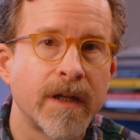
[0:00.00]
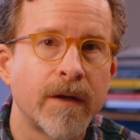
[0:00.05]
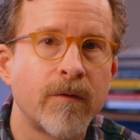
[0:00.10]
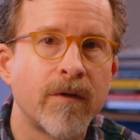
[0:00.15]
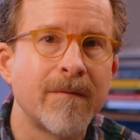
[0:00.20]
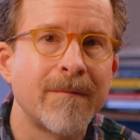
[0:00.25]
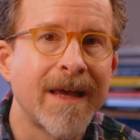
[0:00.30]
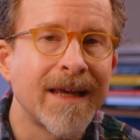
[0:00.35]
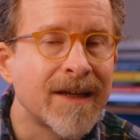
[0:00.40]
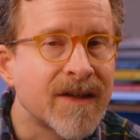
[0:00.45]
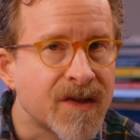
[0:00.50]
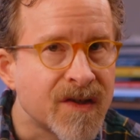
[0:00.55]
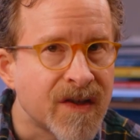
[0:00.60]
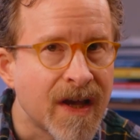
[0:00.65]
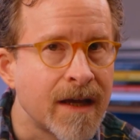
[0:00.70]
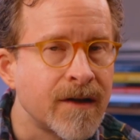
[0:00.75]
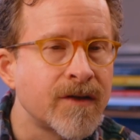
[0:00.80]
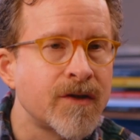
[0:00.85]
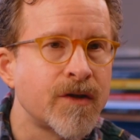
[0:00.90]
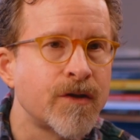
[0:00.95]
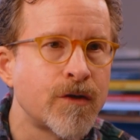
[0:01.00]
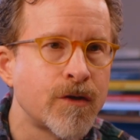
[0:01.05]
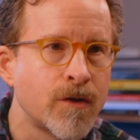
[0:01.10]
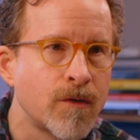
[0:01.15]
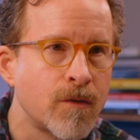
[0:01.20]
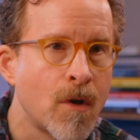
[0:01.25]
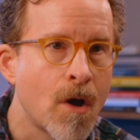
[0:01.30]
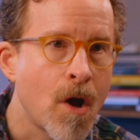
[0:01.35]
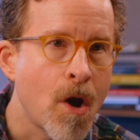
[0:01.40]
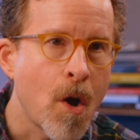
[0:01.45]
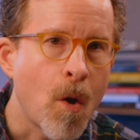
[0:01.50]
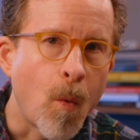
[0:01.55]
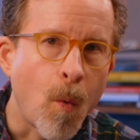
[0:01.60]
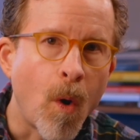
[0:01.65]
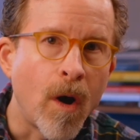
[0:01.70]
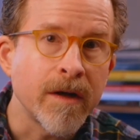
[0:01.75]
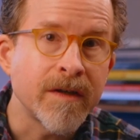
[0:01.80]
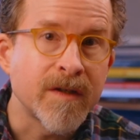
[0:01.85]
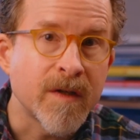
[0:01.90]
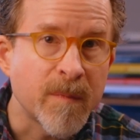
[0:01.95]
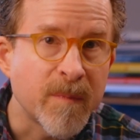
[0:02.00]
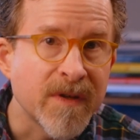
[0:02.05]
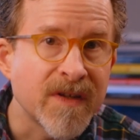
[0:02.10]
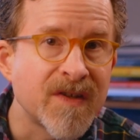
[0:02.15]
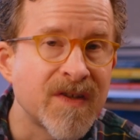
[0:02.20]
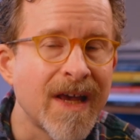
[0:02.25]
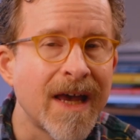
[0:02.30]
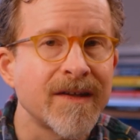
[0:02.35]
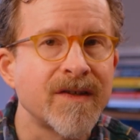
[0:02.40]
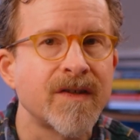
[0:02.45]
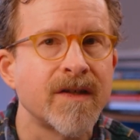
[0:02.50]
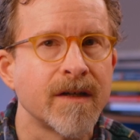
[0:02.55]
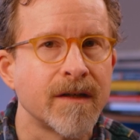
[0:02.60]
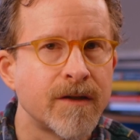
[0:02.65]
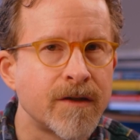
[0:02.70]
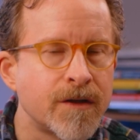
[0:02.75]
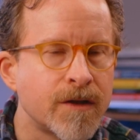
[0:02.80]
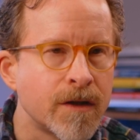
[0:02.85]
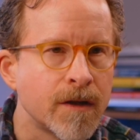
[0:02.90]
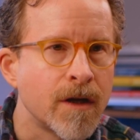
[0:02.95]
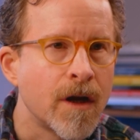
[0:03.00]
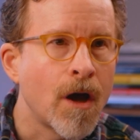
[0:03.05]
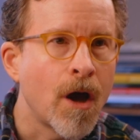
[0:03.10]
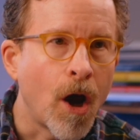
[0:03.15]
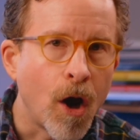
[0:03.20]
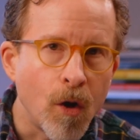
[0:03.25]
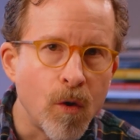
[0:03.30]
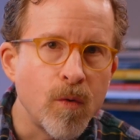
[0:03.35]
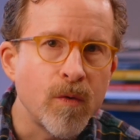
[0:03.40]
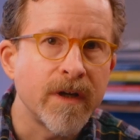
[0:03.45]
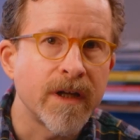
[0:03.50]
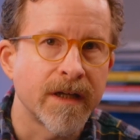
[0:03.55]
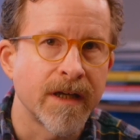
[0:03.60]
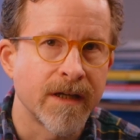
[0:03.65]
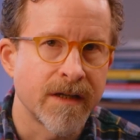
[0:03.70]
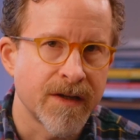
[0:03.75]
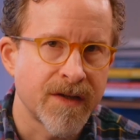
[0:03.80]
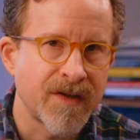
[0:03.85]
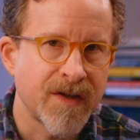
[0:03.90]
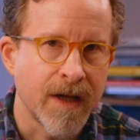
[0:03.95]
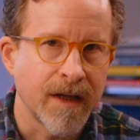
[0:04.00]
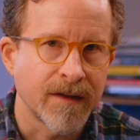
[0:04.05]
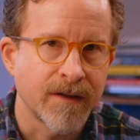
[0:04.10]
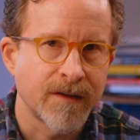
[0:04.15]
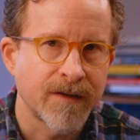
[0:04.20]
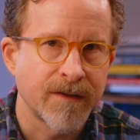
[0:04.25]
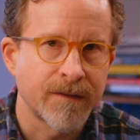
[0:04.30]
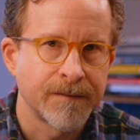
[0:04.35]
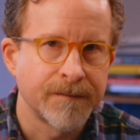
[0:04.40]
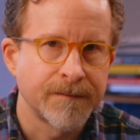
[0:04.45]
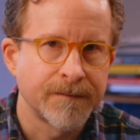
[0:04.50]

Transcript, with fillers: It would make sense to want to possess it, to own it in a sense.